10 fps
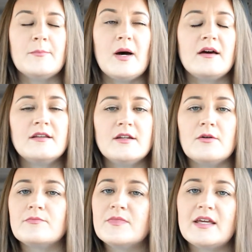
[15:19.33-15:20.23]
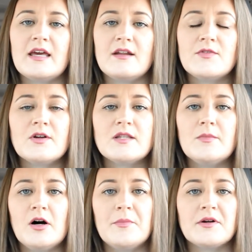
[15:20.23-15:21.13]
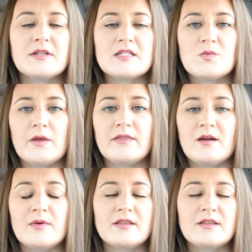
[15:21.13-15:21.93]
But, you know, again, if they're in the ballpark, that's one thing.